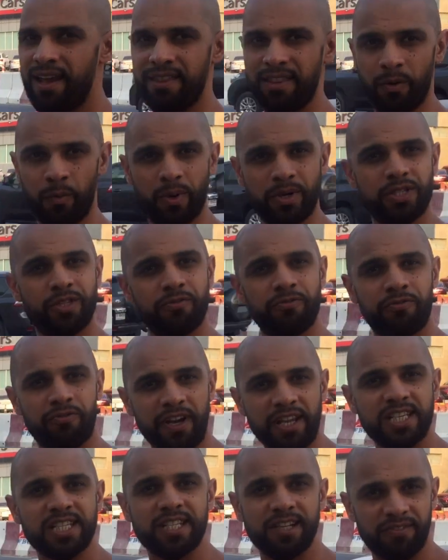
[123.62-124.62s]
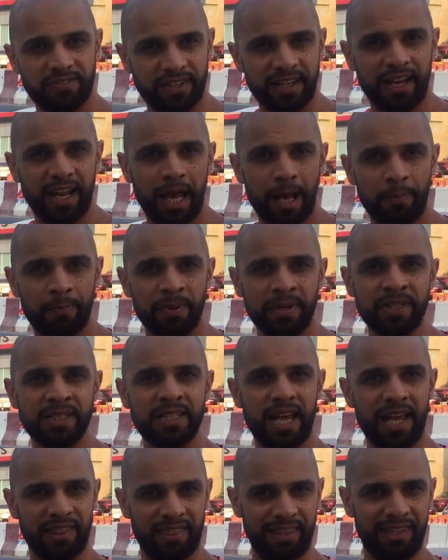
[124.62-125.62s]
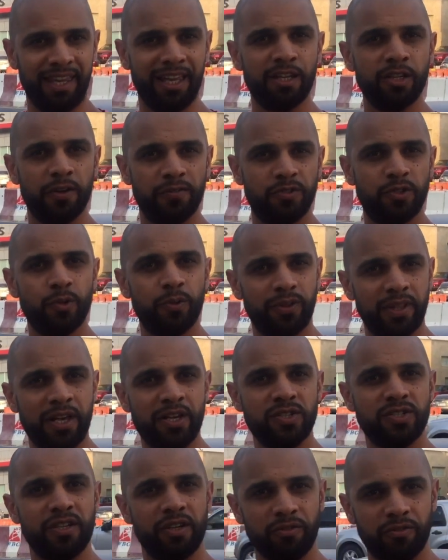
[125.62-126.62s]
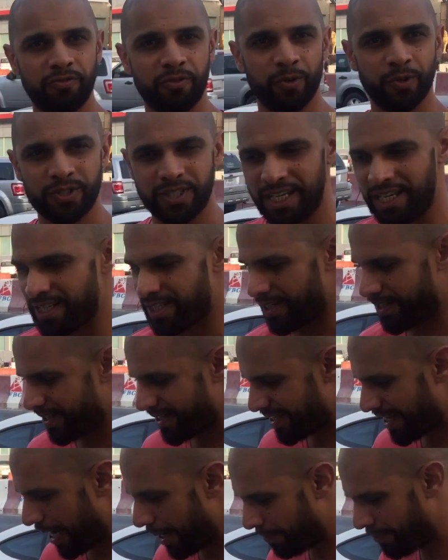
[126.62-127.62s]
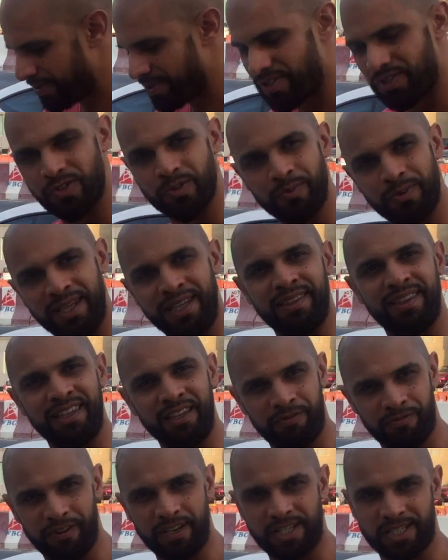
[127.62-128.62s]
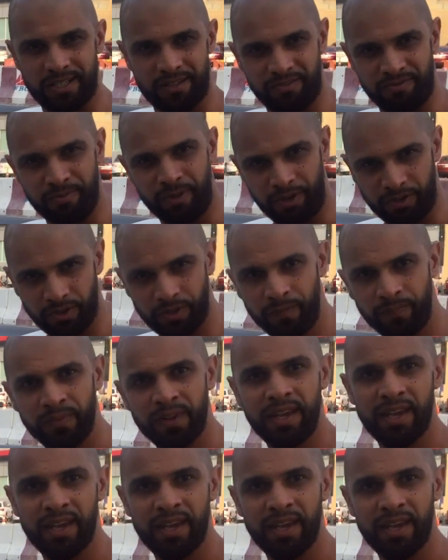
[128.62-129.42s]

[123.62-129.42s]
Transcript: There was a facelift that happened at the end of 2014, so this happens to be the facelift model.